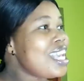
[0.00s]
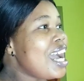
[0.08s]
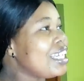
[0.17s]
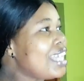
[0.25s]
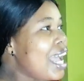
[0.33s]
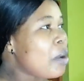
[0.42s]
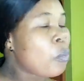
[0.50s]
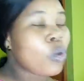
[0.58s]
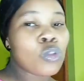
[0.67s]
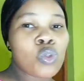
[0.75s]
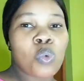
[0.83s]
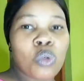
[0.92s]
and I
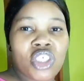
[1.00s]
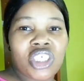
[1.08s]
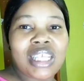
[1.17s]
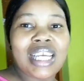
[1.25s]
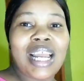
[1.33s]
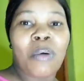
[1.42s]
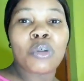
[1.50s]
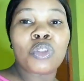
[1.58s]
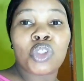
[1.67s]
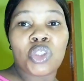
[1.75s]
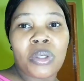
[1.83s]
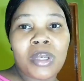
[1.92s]
want to wash it, and I want
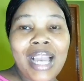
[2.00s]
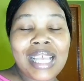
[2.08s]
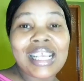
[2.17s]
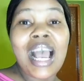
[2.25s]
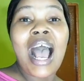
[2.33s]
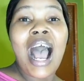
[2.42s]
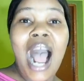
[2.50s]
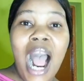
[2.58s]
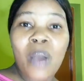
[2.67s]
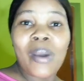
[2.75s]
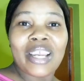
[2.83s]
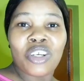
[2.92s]
to show you guys
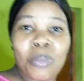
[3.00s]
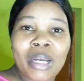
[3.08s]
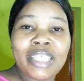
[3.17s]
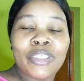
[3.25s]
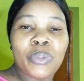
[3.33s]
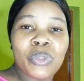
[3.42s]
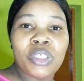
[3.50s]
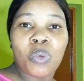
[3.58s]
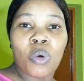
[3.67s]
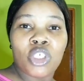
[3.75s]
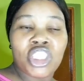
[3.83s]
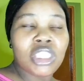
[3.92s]
how I normally do the
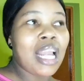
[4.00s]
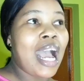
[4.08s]
washing,